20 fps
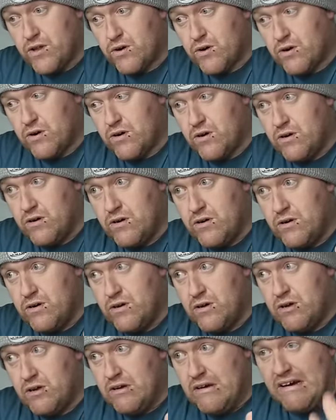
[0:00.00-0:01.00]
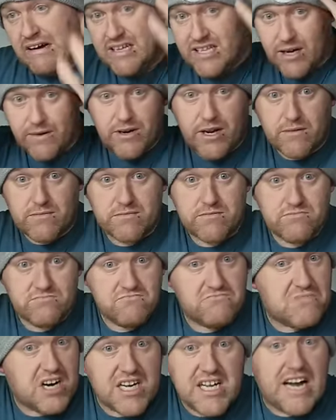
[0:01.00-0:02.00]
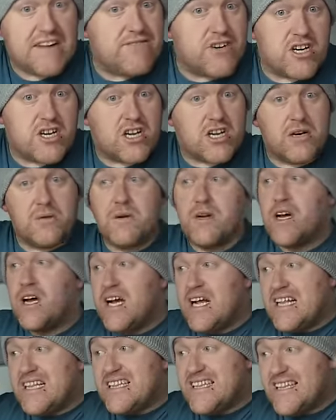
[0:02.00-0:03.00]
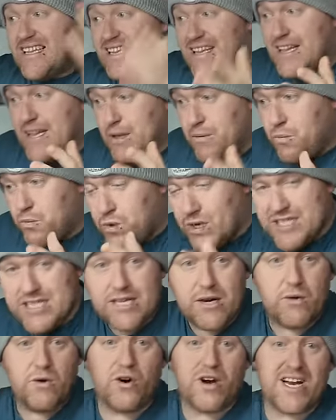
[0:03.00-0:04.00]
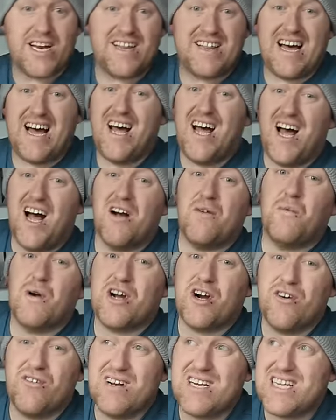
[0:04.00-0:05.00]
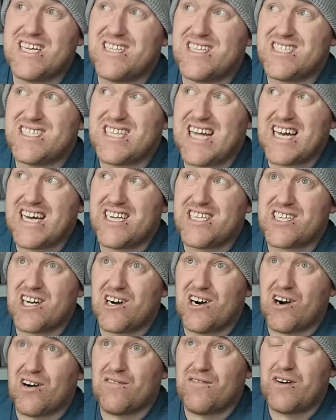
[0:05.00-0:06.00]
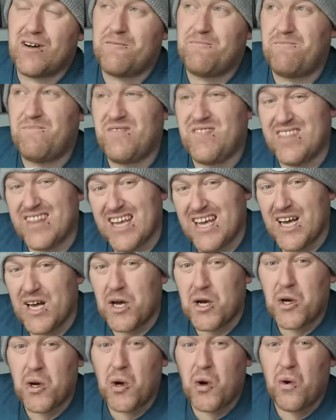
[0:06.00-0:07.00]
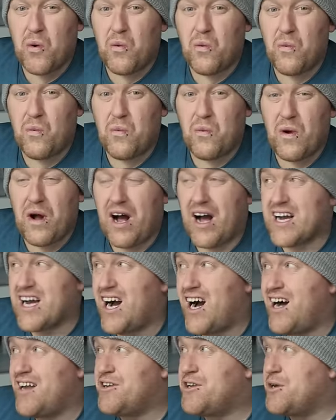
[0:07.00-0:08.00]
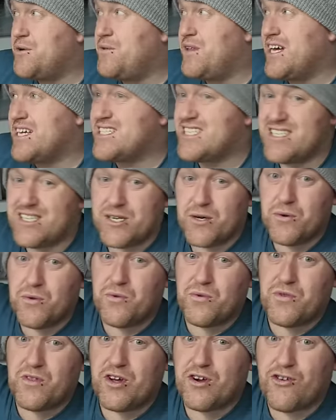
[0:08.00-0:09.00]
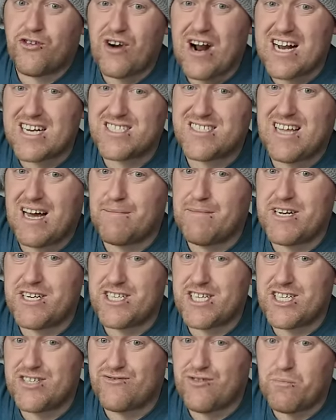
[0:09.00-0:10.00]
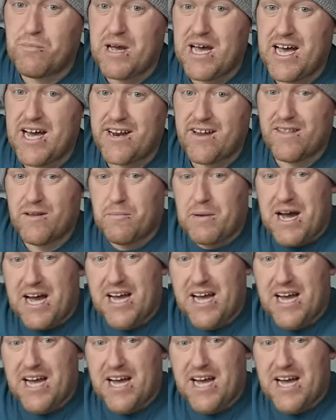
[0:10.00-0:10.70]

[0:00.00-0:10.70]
the door. I don't know. I haven't got a clue we're still looking at that. We're currently in the stage of I can't do this until the crash damage is repaired on the